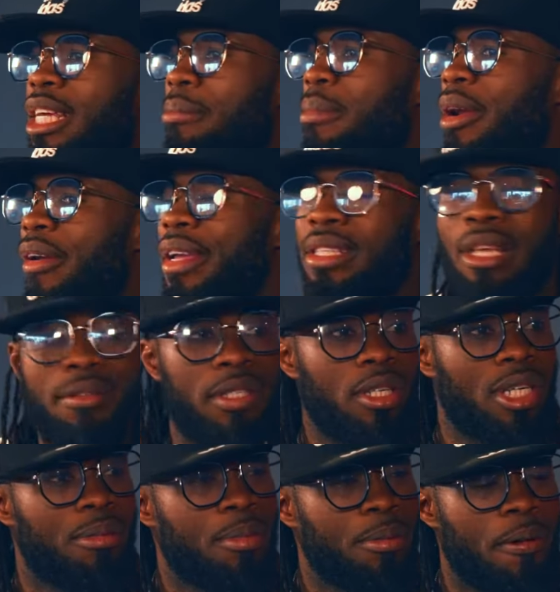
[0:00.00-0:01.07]
the Americans, I've seen a
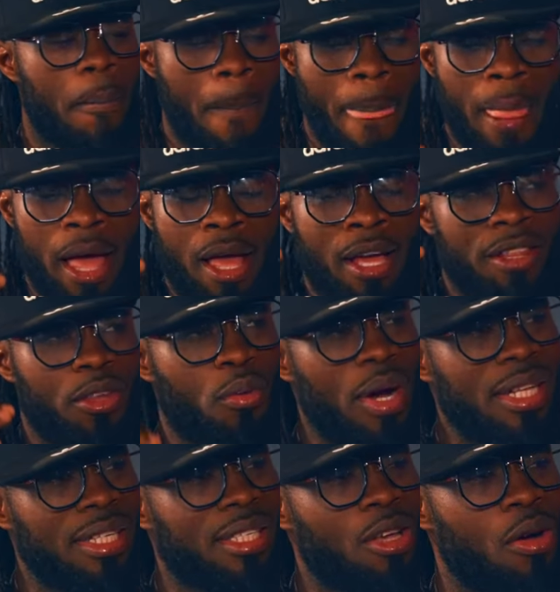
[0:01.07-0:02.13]
lot of people. They
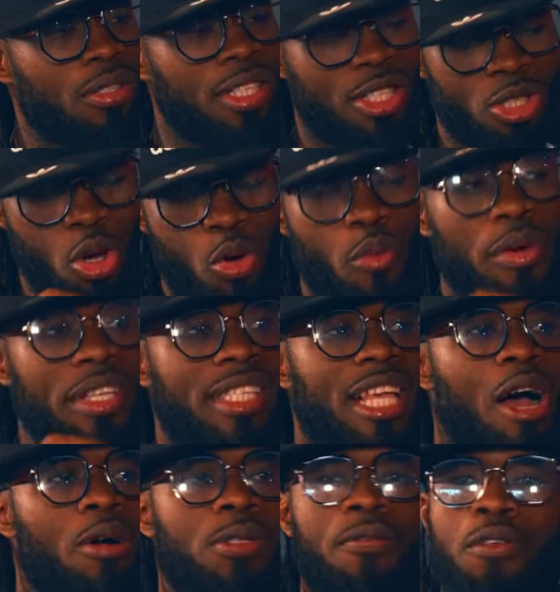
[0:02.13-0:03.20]
write the songs, the song
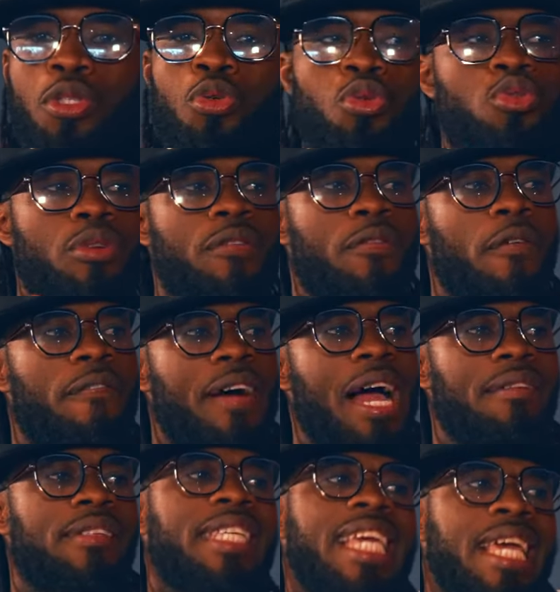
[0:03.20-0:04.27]
sounds for two, three, four,
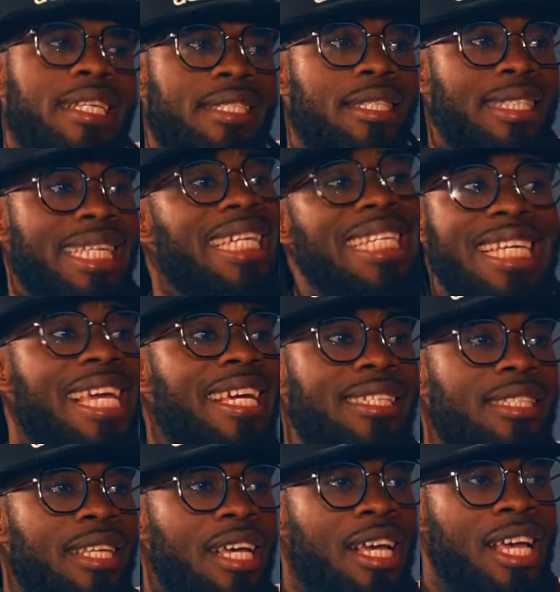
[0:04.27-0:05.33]
five years, ten
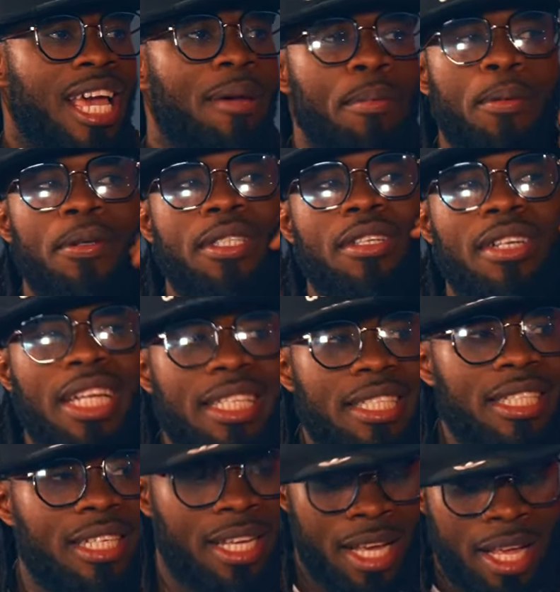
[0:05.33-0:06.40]
years, and people still
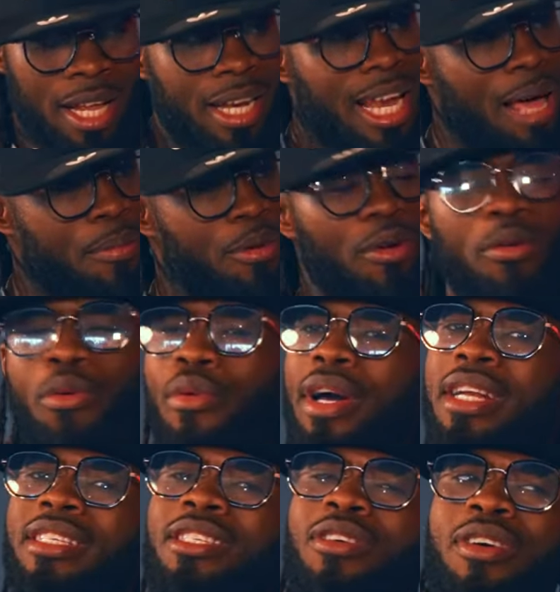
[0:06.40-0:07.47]
listening. Liberian, we
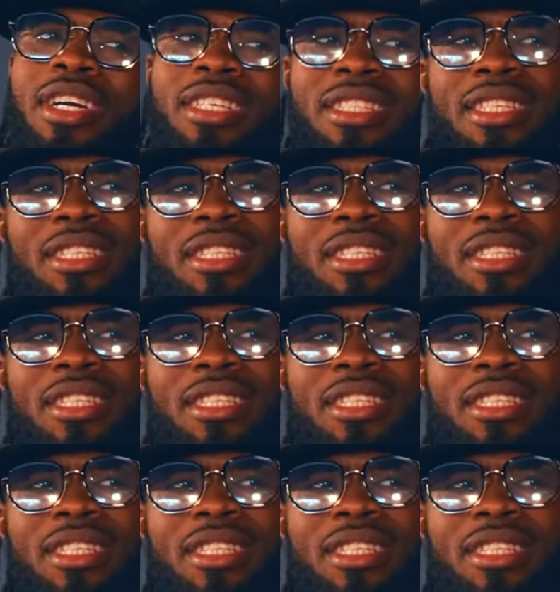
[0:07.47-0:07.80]
write a song, it's